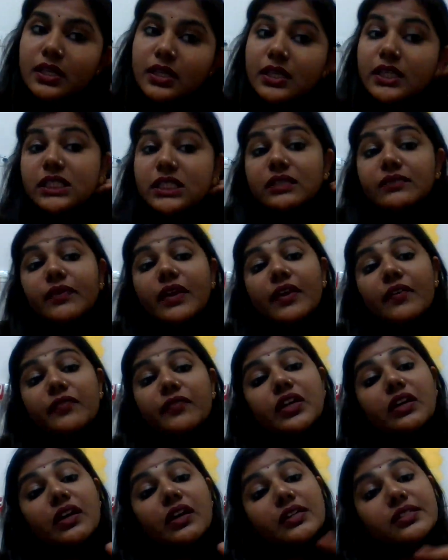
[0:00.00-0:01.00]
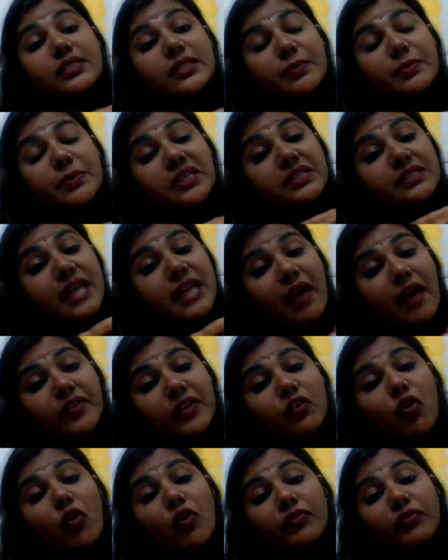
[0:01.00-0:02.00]
Is if the customer is
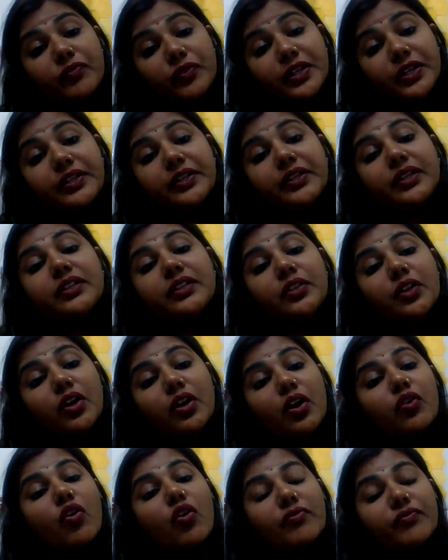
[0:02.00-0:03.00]
having confidence in your